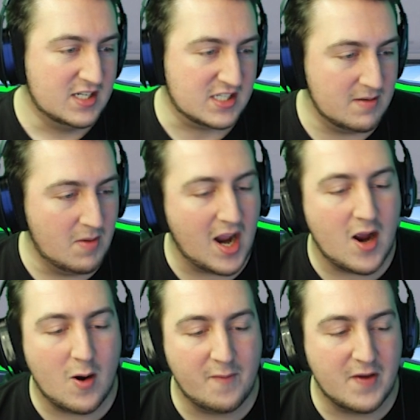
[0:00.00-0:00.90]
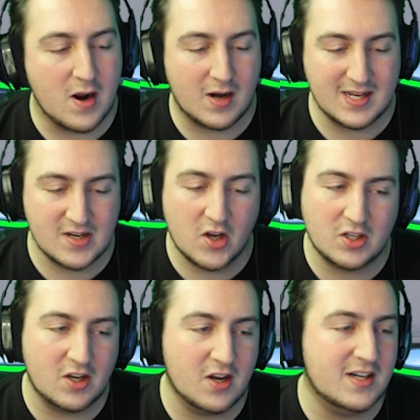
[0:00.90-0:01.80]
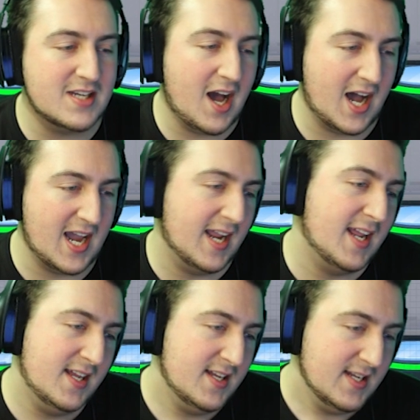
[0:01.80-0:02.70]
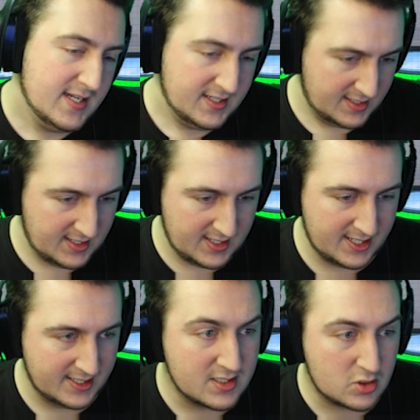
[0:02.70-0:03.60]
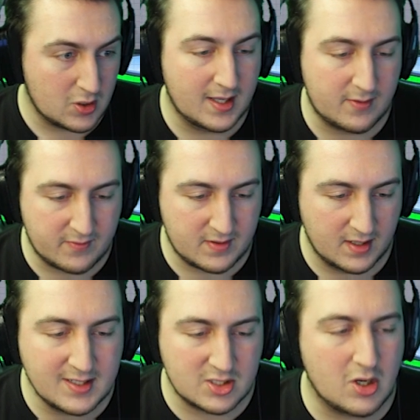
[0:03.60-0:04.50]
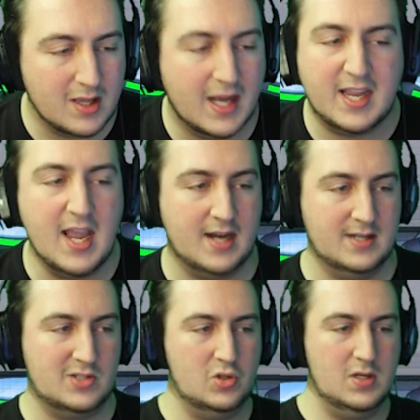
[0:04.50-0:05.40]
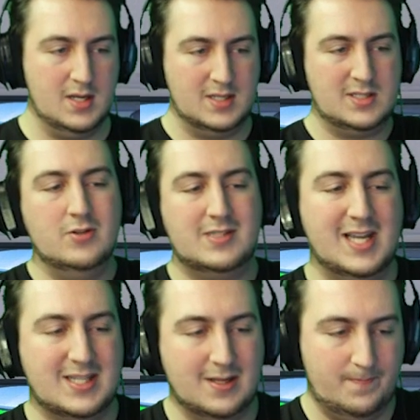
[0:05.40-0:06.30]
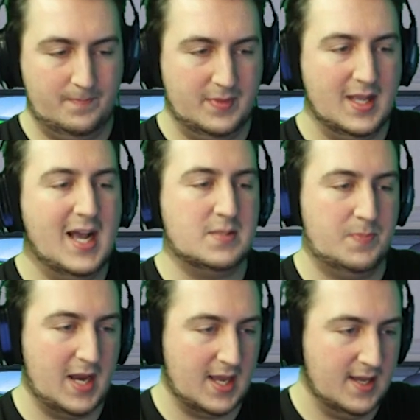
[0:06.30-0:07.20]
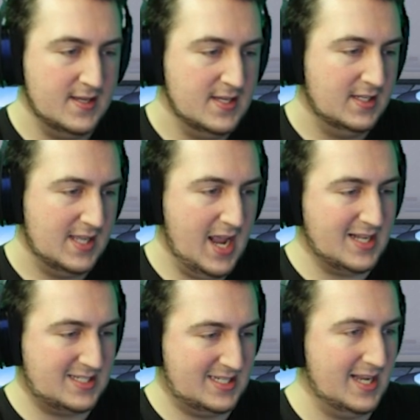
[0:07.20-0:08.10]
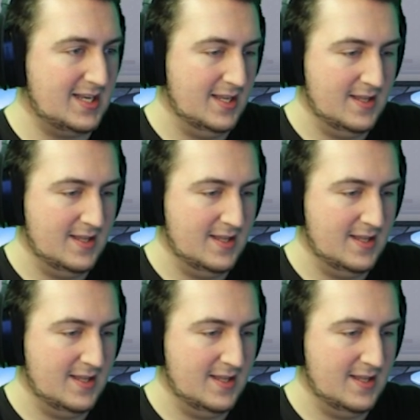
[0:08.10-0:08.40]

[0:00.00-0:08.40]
Somehow I feel he's not gonna die. Let's try that. Let's try that again. Yeah, it's a good setup. That's better. Yeah, that's it.